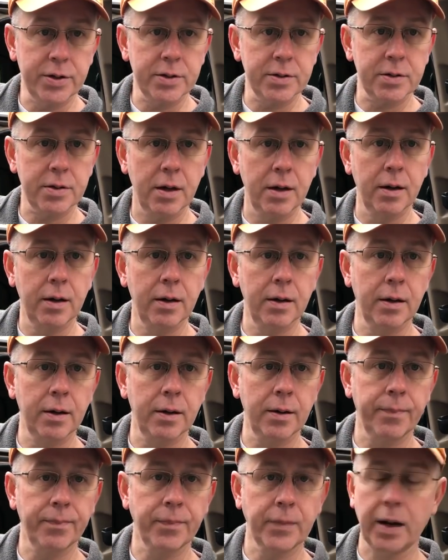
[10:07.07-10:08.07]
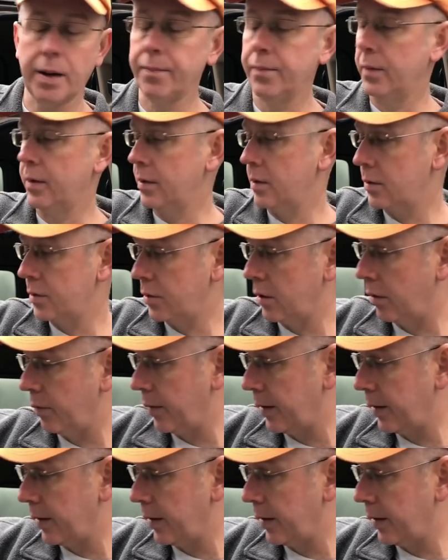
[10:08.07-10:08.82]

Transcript: Or if we need a turning radius. Yep. So